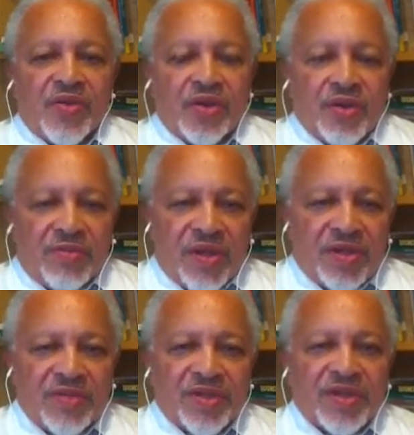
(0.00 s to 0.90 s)
Well,
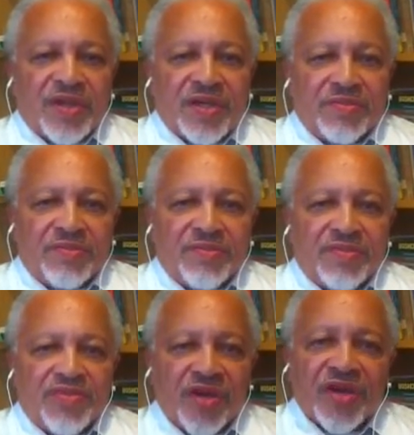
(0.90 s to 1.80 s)
Obama
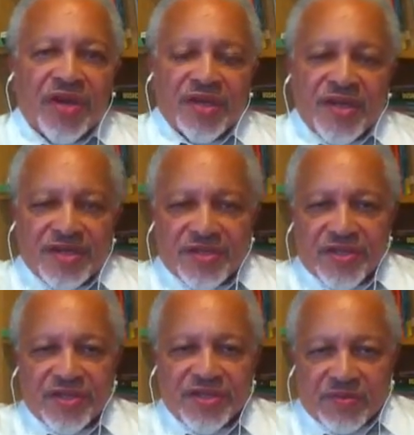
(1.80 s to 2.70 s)
recognized
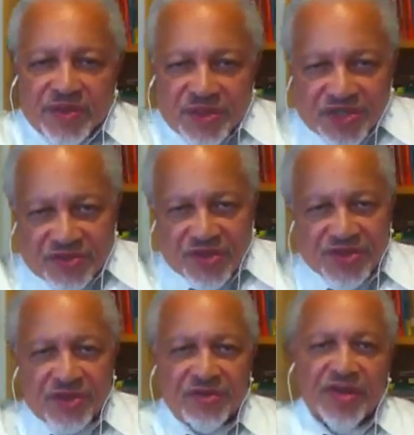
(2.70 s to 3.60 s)
that. His
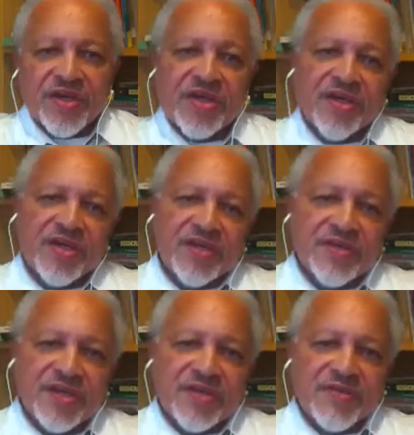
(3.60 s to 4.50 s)
administration
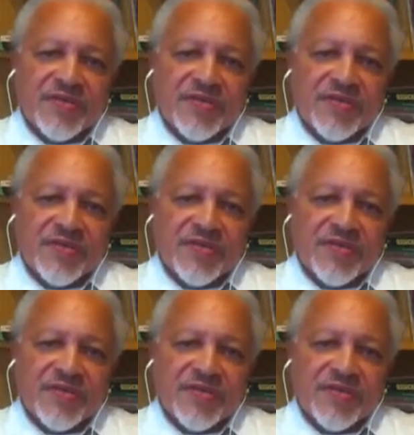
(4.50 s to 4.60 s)
recognized that.